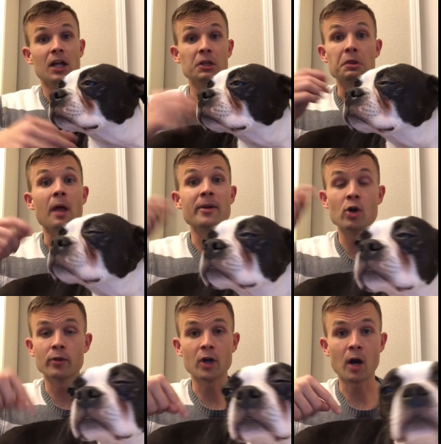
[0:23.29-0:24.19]
Let me
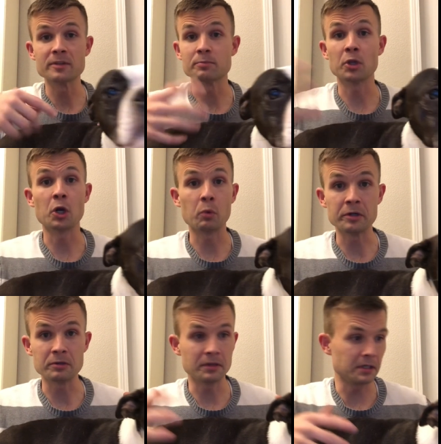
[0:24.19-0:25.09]
know in the comments below what
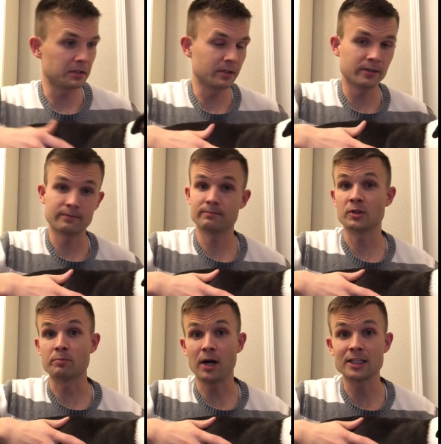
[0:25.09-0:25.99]
you think
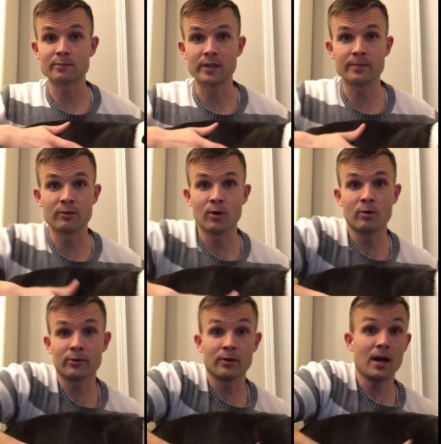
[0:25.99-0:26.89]
could possibly be wrong
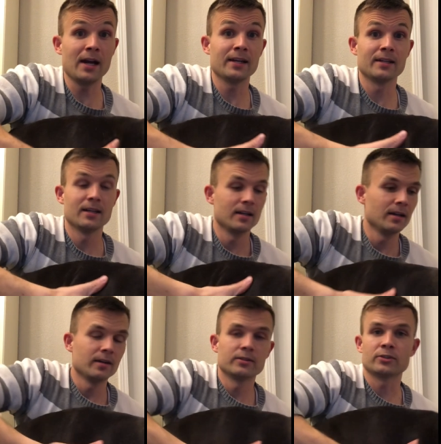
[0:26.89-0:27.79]
with her eye.
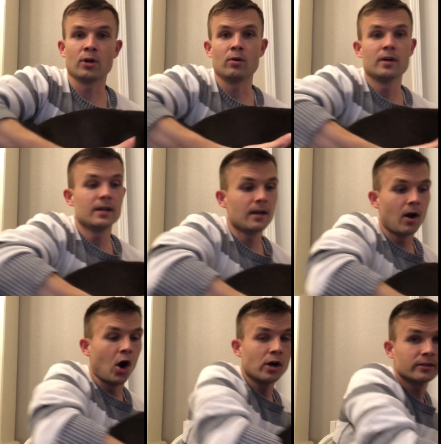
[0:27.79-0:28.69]
So
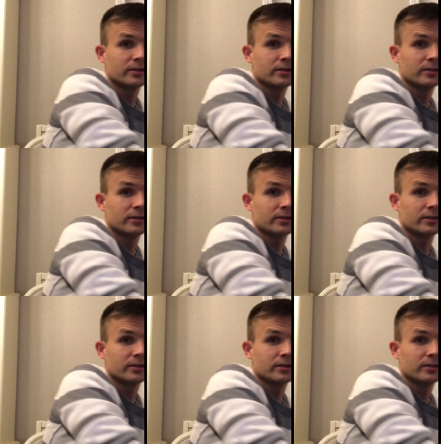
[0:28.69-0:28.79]
on